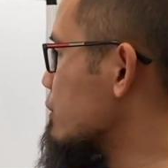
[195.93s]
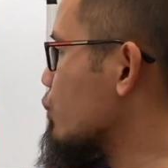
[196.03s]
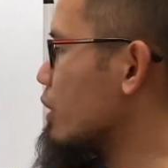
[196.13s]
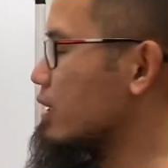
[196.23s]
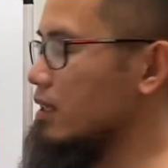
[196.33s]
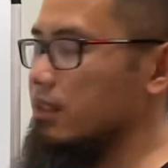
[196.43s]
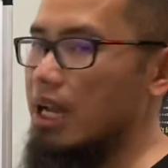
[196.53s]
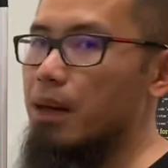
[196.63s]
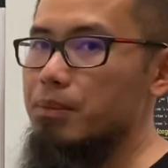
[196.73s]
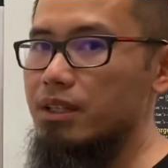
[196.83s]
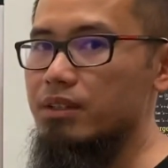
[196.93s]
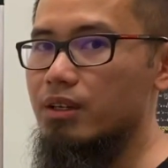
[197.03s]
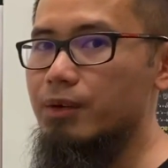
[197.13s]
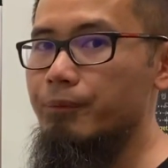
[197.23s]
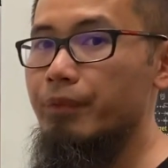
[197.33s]
square the
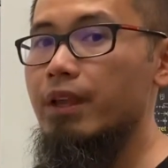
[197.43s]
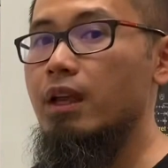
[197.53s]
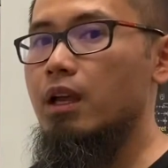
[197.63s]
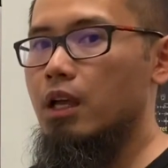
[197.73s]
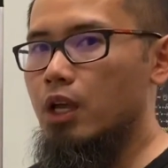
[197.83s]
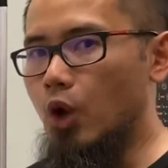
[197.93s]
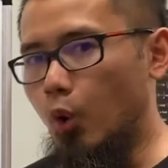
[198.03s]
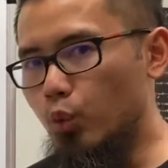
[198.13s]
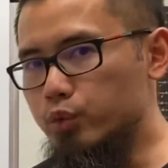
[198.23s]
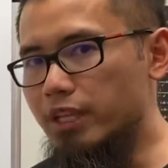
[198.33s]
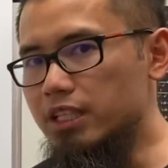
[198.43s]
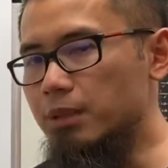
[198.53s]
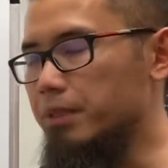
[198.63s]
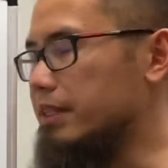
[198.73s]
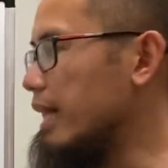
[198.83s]
denominator. Wouldn't
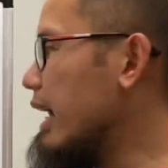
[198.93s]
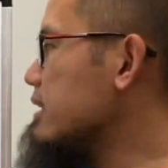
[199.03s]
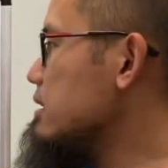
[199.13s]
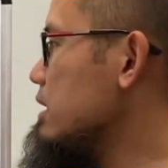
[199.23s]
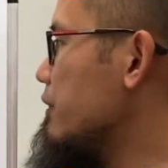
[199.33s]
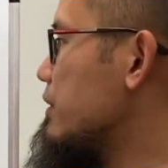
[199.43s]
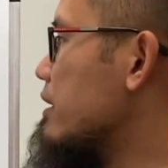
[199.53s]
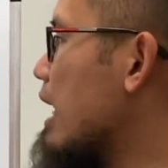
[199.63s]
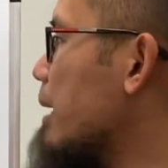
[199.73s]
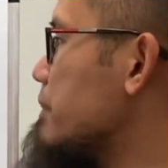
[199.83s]
it be nice if the top